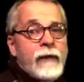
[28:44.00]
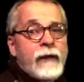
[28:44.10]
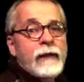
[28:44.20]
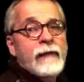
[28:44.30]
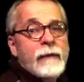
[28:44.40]

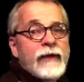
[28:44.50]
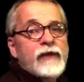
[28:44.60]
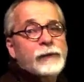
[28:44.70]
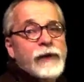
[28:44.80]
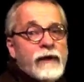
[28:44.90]
My
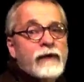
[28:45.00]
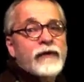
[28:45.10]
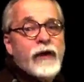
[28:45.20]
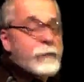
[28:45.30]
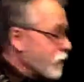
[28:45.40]
bass player and
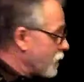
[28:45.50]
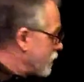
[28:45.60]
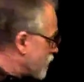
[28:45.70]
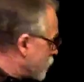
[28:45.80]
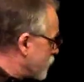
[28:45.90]
drummer
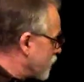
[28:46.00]
into it.